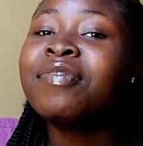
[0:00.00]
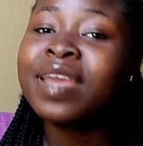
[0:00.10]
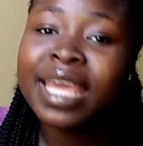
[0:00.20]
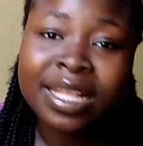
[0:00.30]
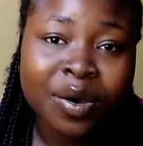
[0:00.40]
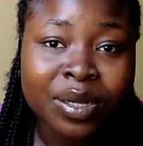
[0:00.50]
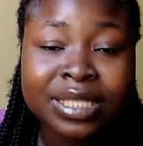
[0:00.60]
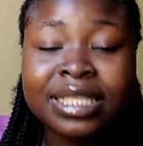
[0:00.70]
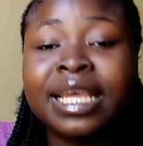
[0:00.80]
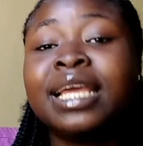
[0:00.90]
Fake
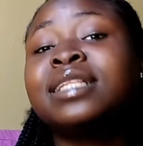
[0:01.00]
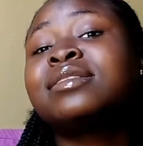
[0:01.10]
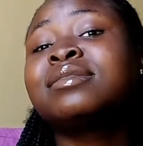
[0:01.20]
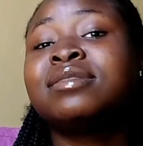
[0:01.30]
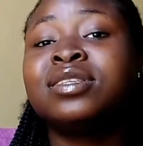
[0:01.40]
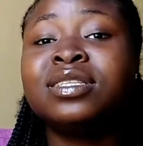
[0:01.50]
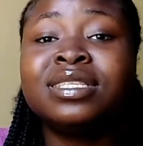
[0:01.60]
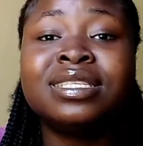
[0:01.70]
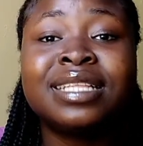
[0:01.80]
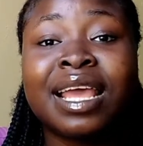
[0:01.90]
content,
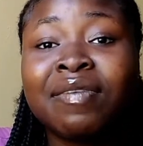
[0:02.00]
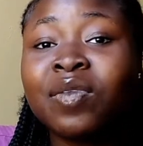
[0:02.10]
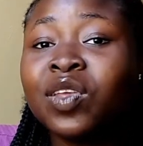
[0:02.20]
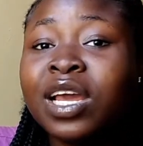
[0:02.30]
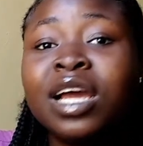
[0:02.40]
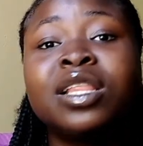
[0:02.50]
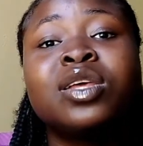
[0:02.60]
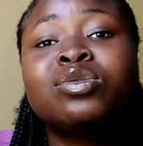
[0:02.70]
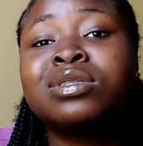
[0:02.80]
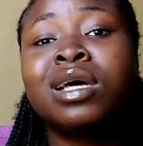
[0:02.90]
this life you can't do
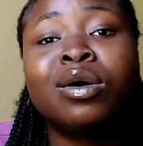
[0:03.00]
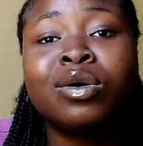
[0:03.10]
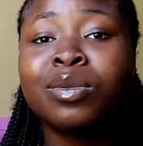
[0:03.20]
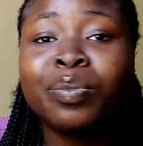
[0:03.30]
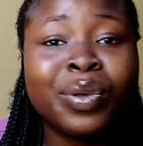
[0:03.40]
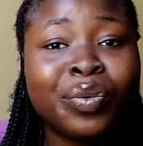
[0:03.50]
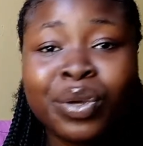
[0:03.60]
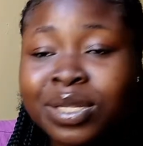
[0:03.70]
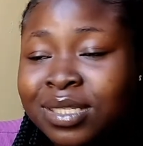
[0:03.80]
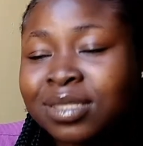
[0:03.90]
without God,
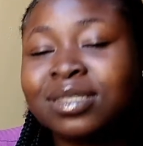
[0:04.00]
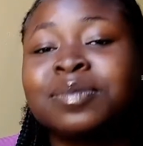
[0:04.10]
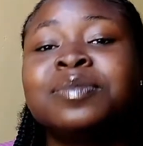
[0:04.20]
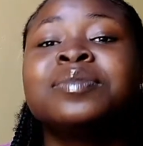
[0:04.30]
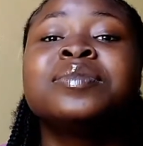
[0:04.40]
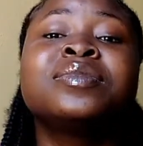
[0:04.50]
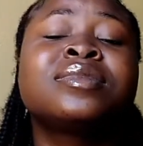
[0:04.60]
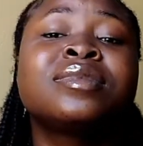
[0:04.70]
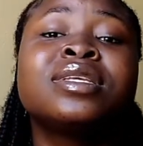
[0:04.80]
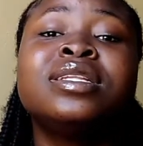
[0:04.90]
period.
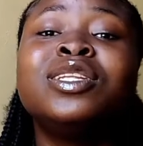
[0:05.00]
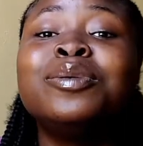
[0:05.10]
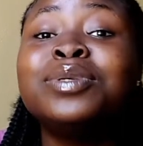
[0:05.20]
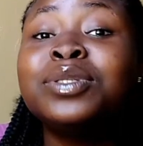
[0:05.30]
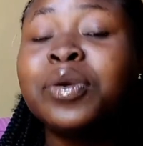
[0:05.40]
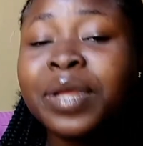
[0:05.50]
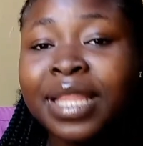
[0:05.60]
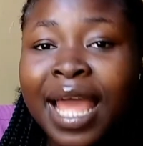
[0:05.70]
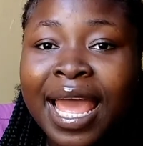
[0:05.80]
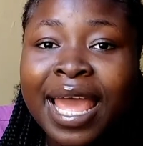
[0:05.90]
There'll be story
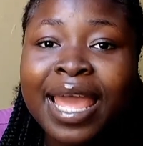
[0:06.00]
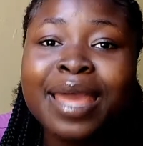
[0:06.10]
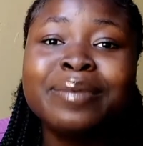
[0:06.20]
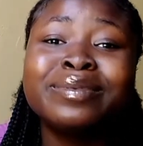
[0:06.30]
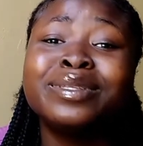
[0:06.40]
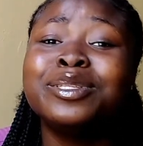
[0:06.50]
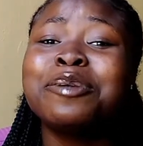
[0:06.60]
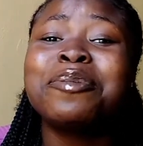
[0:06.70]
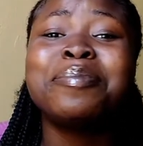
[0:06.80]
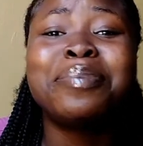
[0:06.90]
times,
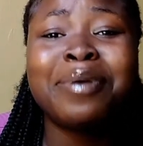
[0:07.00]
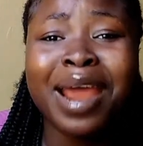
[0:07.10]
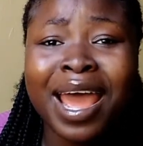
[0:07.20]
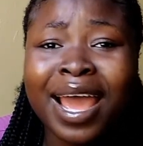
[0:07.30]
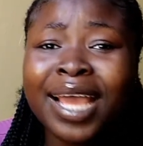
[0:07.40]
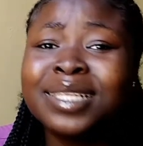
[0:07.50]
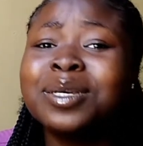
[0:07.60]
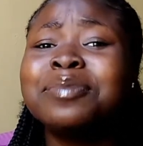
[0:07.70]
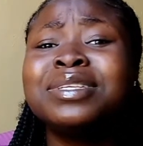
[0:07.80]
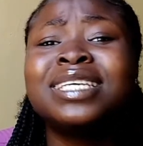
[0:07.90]
there'll be pranks,
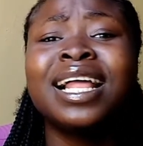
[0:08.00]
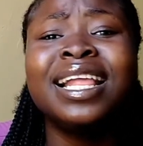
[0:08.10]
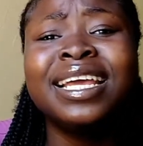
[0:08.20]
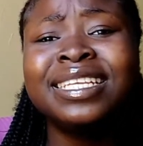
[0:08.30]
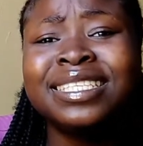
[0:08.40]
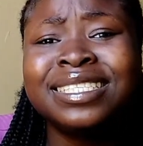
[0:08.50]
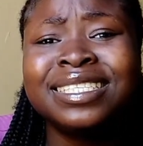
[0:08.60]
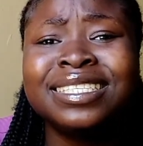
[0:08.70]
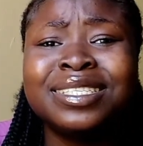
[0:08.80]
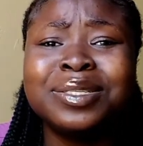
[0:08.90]
there'll be
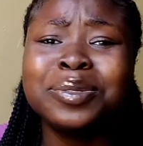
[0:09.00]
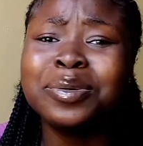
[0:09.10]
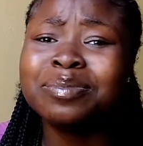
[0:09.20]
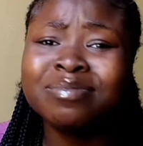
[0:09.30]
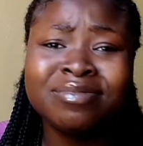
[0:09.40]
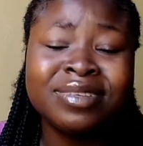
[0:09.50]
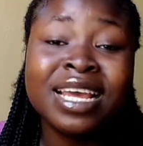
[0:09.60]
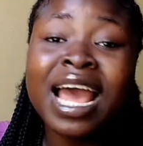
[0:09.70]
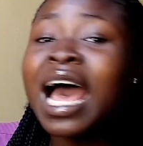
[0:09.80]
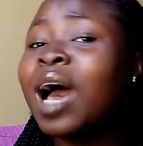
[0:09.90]
challenges,
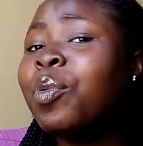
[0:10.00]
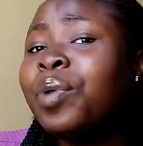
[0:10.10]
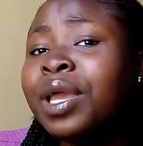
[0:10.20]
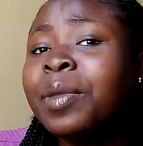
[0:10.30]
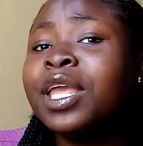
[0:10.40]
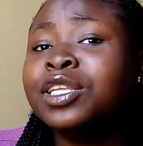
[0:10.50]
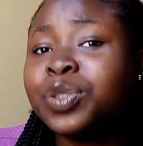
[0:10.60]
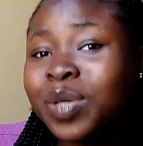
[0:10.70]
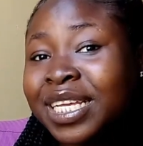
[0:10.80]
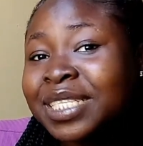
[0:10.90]
I'll be bringing
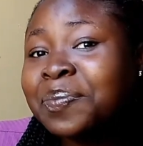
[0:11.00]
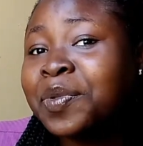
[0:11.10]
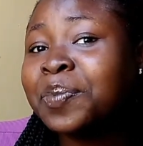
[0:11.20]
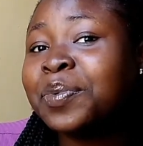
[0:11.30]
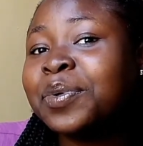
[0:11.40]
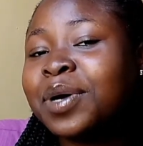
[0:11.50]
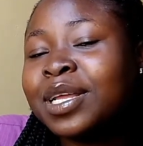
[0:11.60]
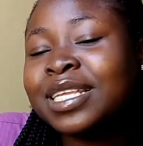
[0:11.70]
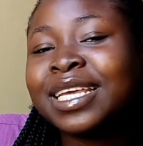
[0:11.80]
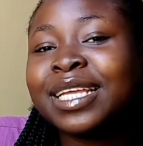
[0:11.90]
interesting people on
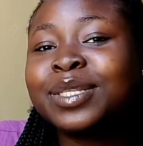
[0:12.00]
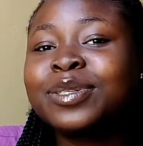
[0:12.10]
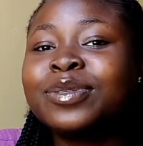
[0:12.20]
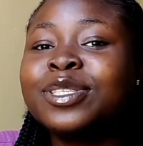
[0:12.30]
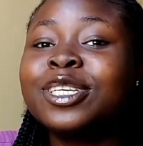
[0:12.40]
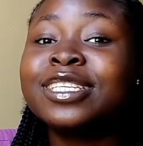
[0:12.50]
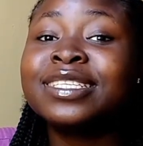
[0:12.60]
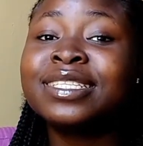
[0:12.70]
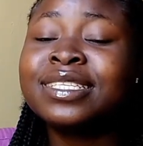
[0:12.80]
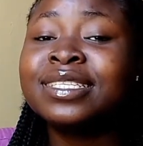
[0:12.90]
here to
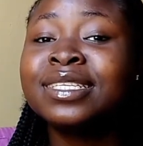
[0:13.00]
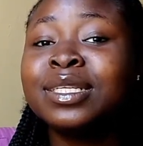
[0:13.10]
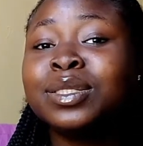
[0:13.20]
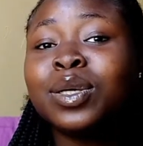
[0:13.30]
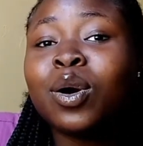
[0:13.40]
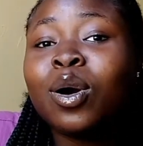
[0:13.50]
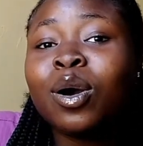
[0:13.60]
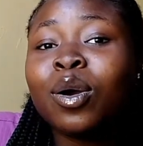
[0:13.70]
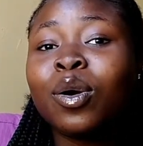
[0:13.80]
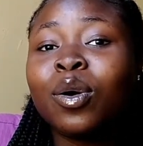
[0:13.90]
just
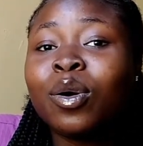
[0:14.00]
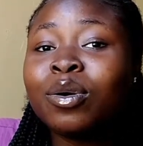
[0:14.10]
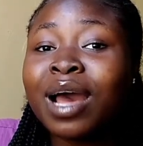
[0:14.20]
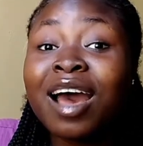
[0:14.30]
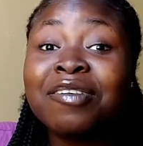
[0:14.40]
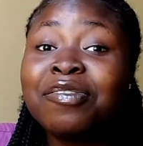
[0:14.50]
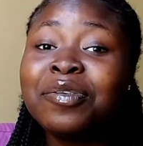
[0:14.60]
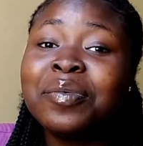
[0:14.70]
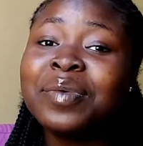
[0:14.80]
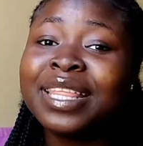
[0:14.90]
talk or have
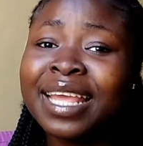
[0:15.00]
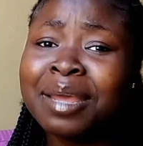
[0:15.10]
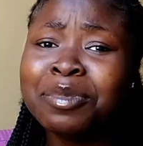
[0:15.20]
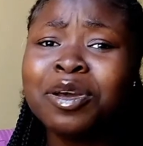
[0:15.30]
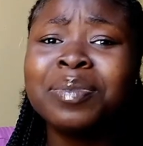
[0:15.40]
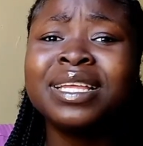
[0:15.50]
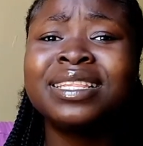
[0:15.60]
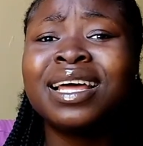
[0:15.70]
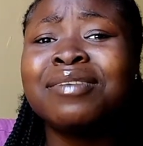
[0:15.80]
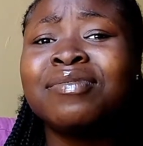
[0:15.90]
fun with them. There'll be
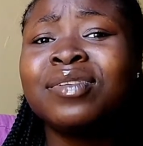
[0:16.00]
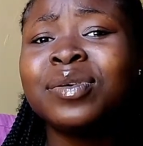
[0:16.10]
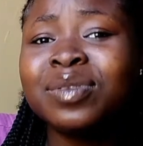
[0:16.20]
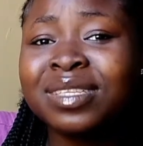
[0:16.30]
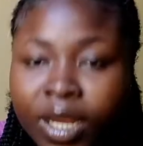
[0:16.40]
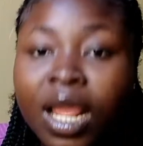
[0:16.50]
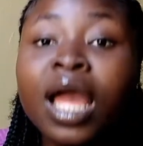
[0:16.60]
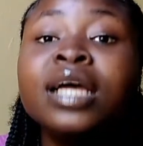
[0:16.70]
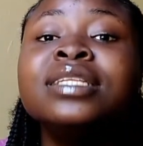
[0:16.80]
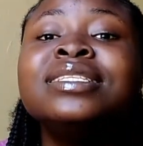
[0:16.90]
interviews.
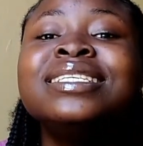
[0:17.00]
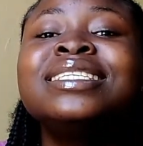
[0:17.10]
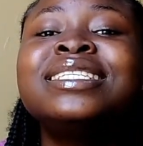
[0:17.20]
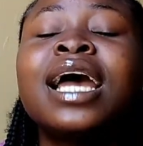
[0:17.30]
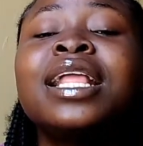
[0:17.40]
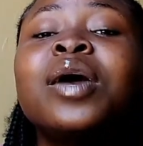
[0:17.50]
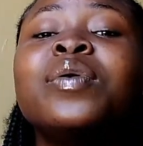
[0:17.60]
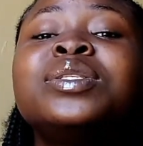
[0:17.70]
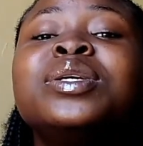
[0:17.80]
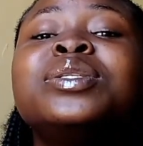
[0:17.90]
This channel
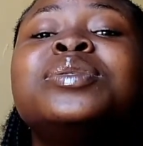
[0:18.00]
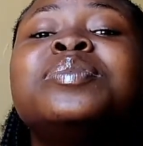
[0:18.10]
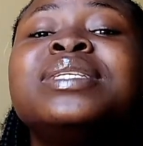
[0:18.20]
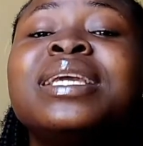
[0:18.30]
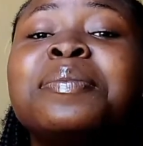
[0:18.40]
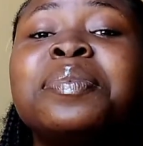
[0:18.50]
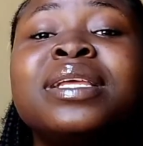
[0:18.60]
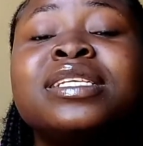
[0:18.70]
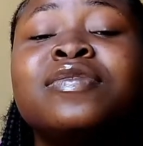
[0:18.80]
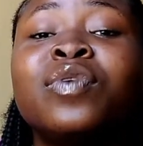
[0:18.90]
is going to be a
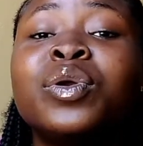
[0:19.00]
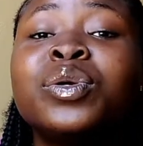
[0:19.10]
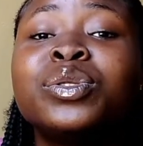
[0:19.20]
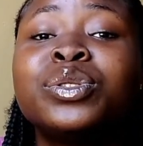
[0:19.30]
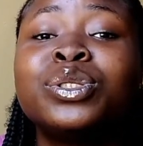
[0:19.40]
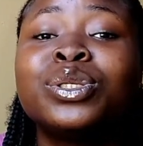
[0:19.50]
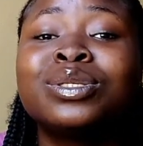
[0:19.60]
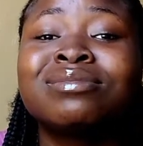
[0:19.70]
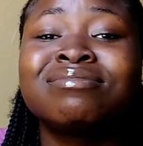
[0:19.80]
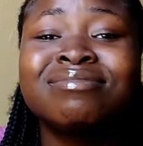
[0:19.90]
place for you to
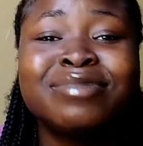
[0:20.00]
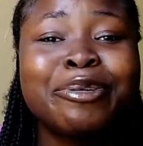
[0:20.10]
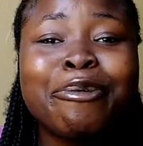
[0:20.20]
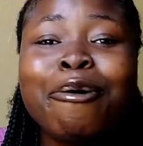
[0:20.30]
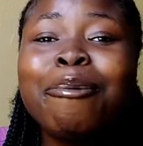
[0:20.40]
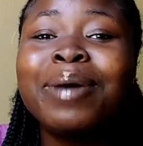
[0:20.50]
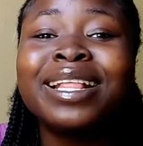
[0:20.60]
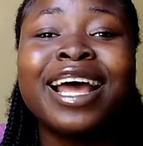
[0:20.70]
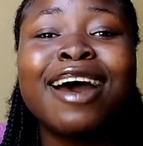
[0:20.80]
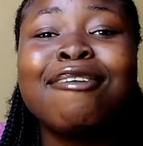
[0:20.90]
just come
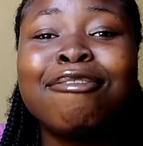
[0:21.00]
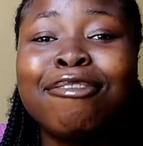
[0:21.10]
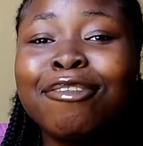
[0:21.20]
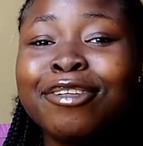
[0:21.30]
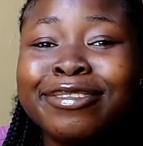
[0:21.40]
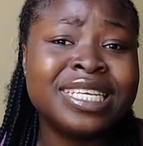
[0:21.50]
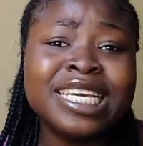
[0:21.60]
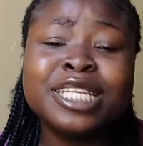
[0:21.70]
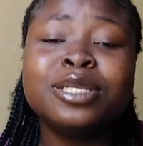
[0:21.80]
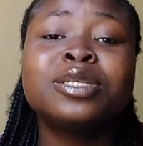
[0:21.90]
and have fun.
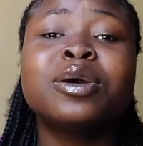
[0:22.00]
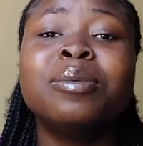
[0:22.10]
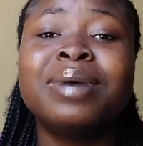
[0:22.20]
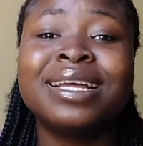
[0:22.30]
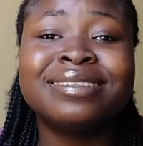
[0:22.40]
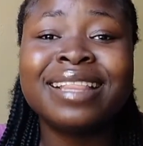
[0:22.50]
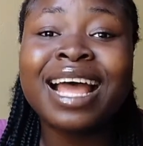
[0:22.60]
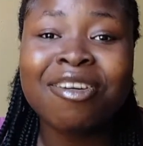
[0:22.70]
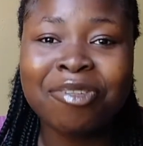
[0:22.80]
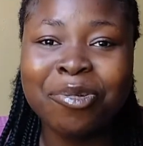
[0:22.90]
Just come and
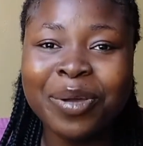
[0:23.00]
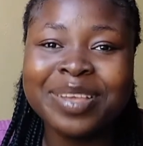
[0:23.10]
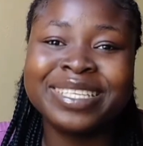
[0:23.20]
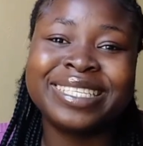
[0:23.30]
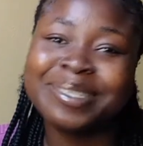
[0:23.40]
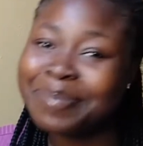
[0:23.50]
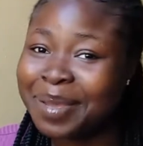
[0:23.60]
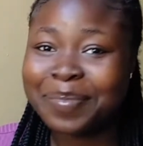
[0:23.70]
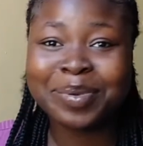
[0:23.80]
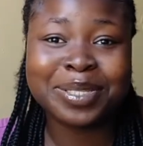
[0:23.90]
laugh when you see my
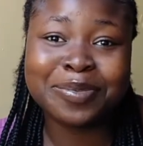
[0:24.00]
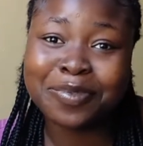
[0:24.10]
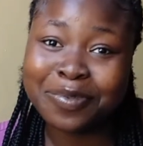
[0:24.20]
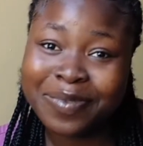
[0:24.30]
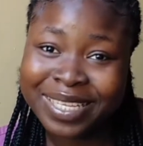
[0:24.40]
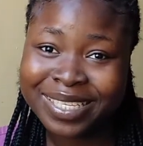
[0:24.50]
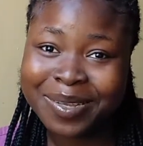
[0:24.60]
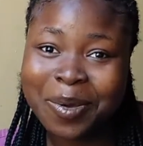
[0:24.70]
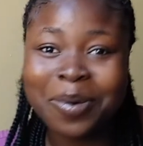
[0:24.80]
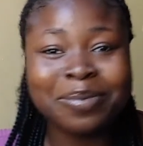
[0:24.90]
beautiful face
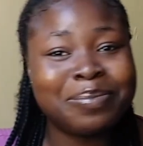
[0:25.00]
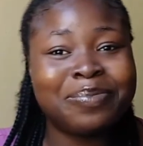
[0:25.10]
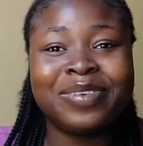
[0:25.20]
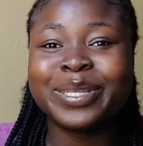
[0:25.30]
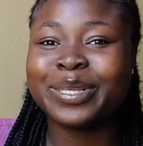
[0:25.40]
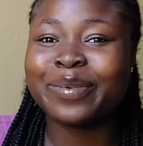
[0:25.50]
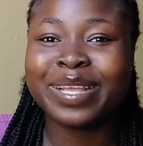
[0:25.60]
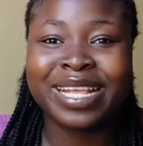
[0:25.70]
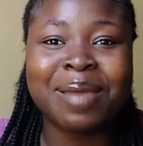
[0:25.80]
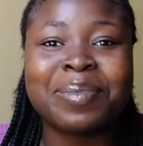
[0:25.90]
or faces of
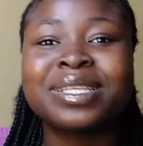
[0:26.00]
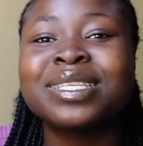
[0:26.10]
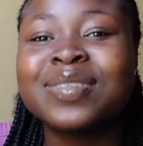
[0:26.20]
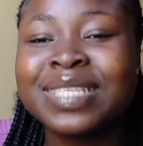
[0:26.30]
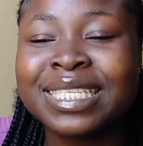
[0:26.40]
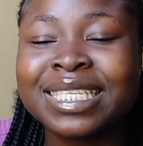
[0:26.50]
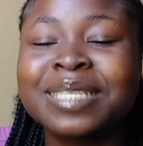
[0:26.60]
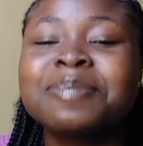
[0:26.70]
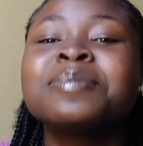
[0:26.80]
any other person you see,